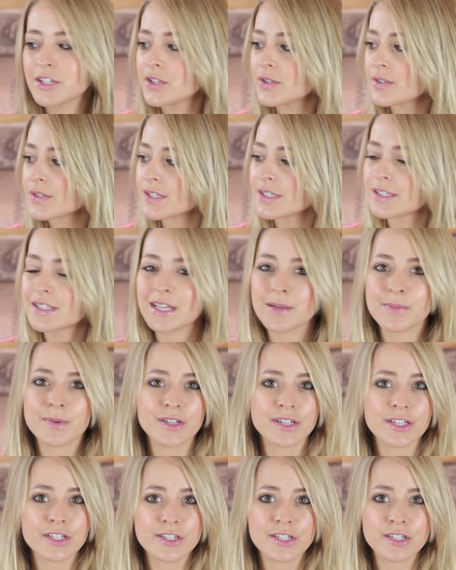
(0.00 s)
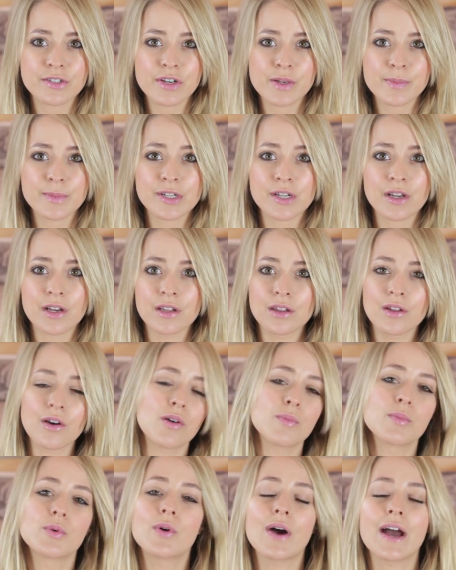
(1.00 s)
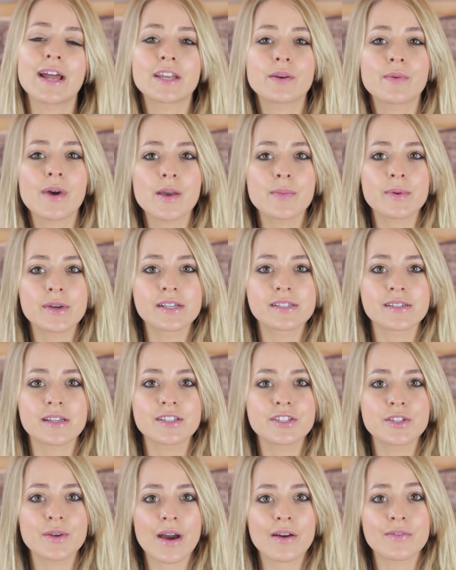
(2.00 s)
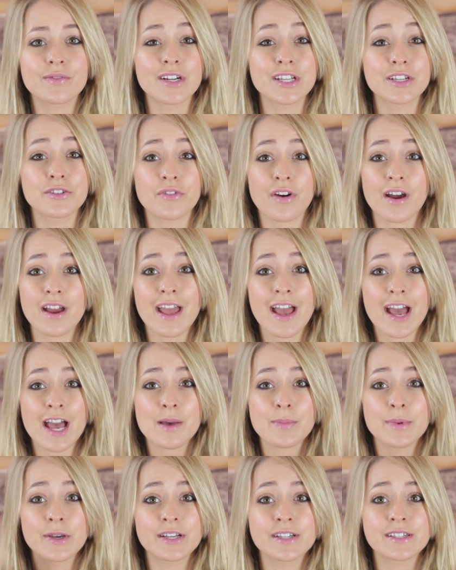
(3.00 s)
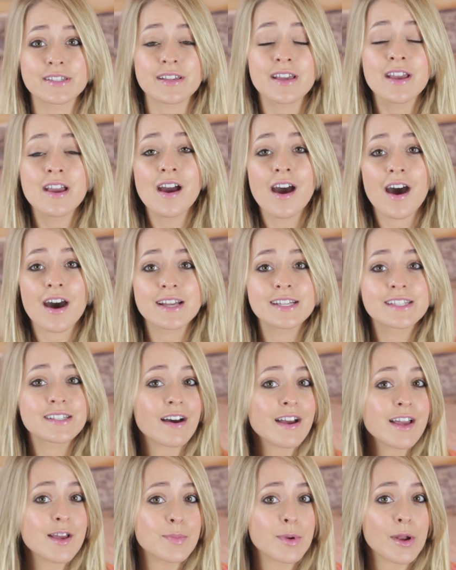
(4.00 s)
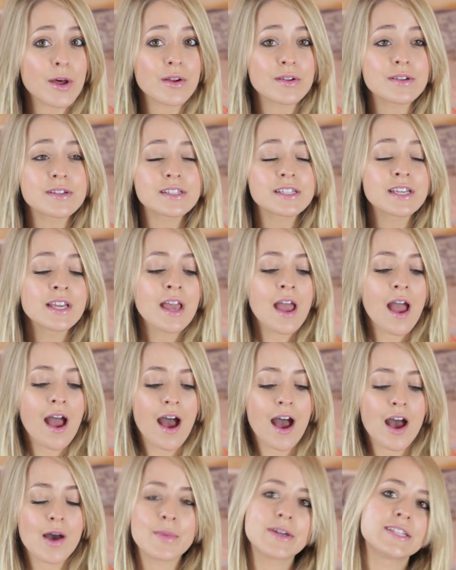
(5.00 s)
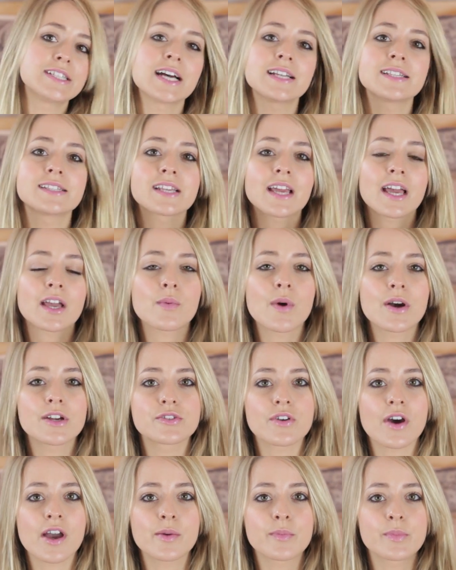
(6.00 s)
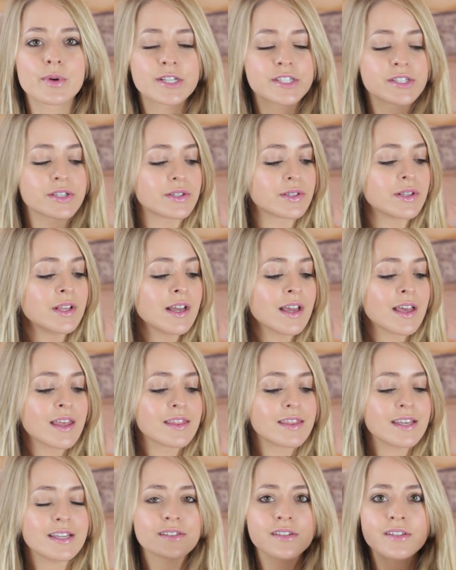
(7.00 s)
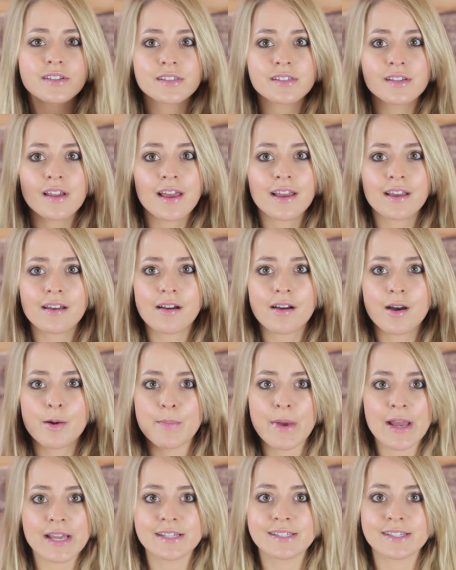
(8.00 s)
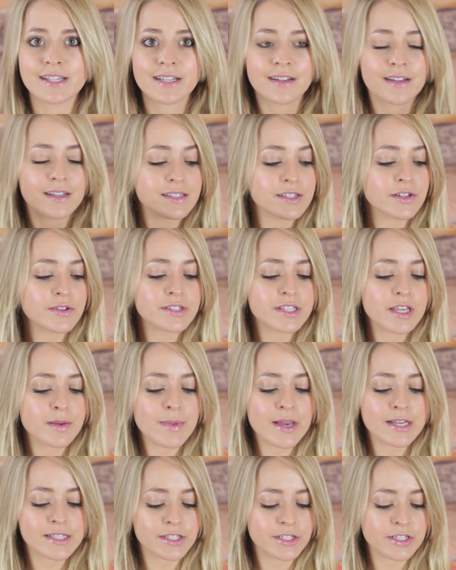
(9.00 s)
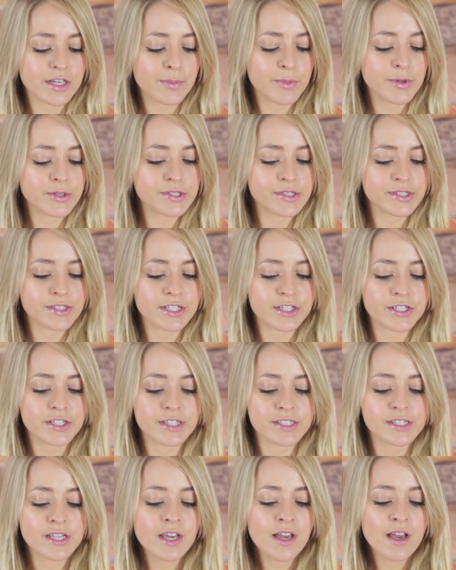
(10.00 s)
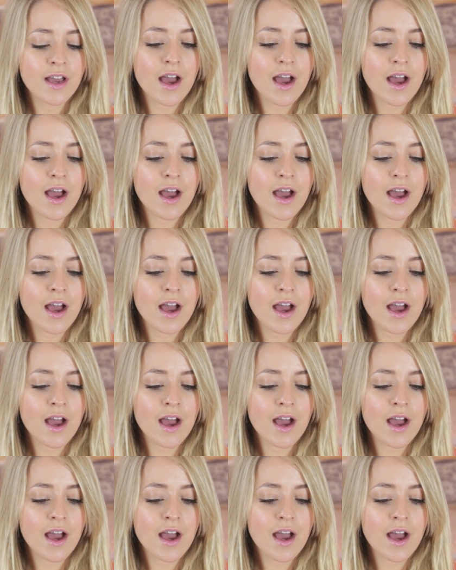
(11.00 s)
to use the deep conditioning treatment a lot more anyway because I do have really dry hair because I dye it blonde. It tends to get quite dry and brittle. These are just like amazing, like seriously amazing shampoos and conditioners,